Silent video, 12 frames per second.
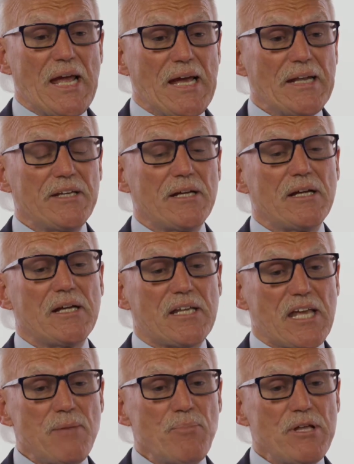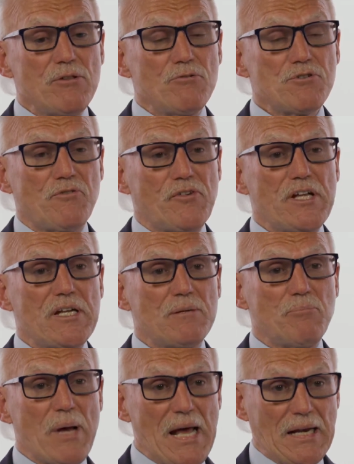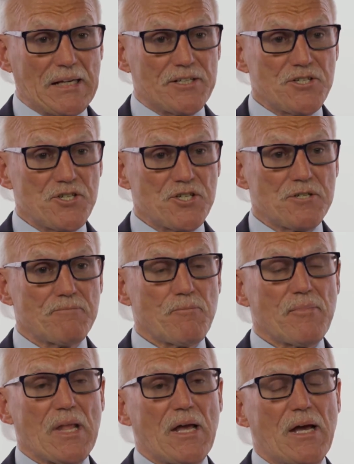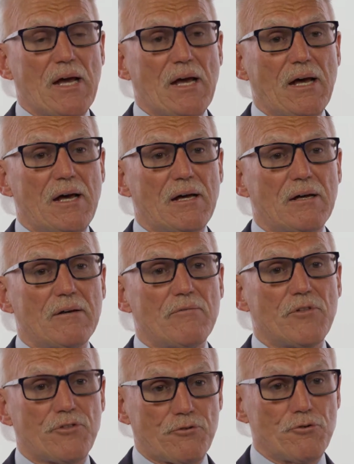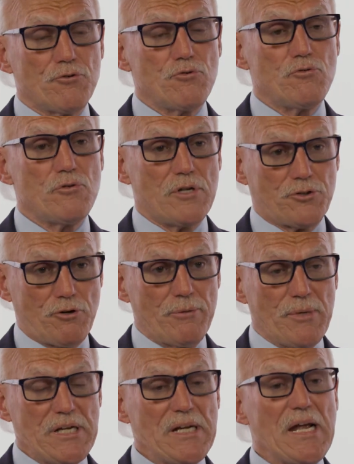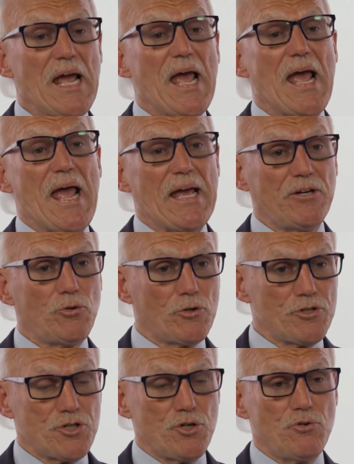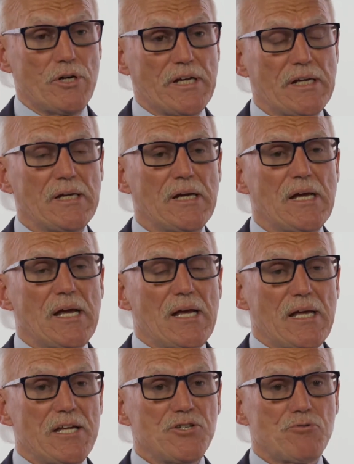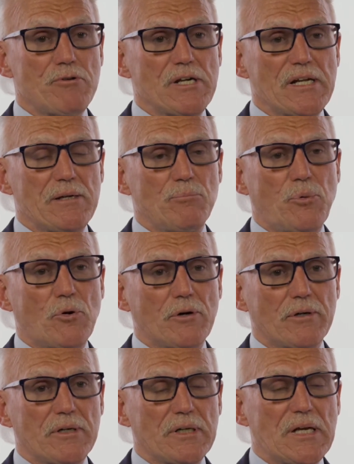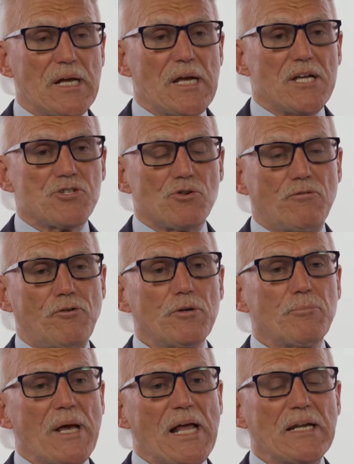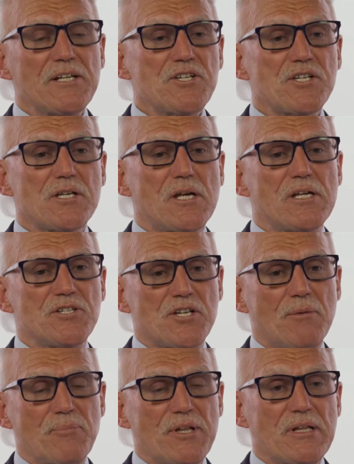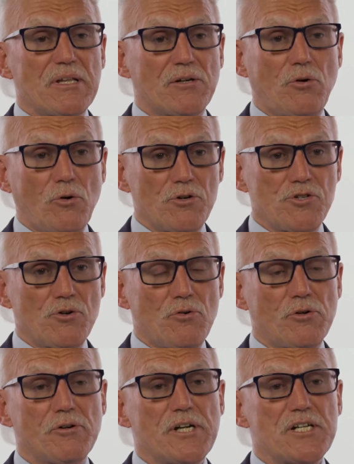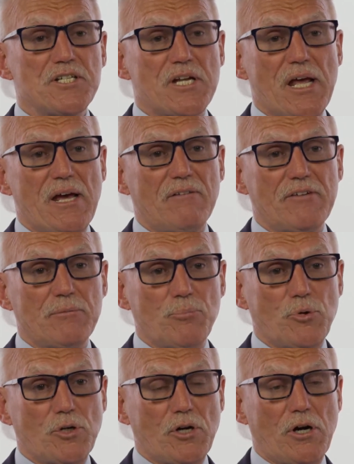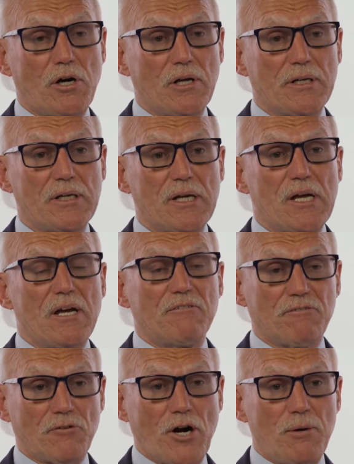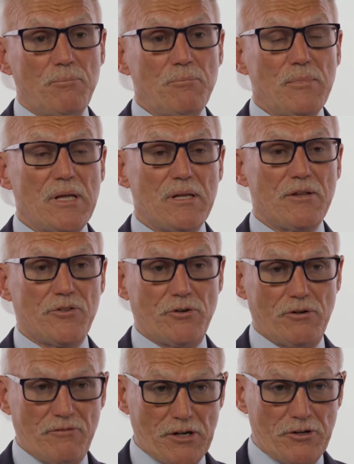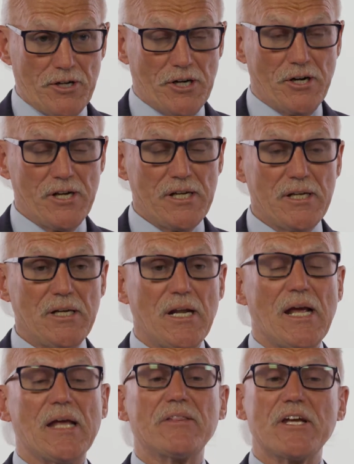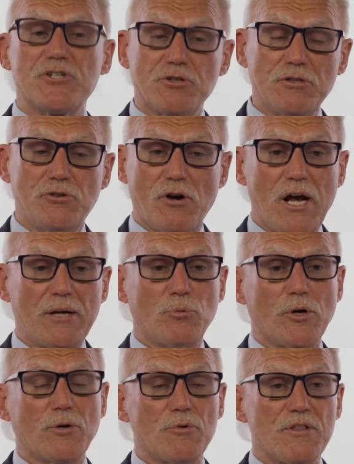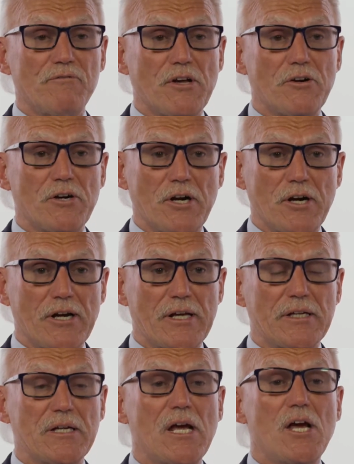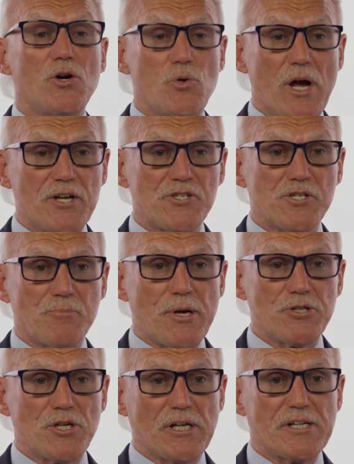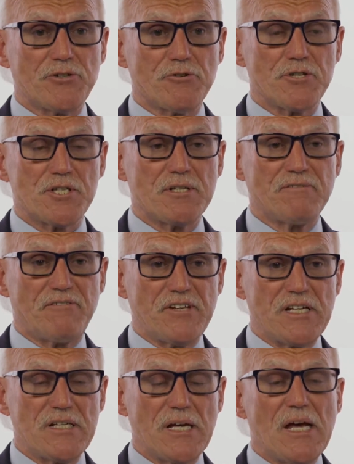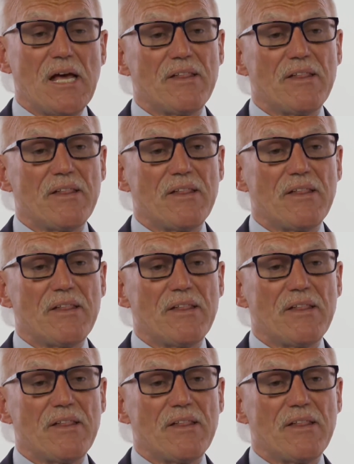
And keeping those feet in balance through trimming and or shoeing is really important. So foot balance is something that a horse owner needs to have input on from their veterinarian, and they should try and work with a veterinarian who has a special interest in feet.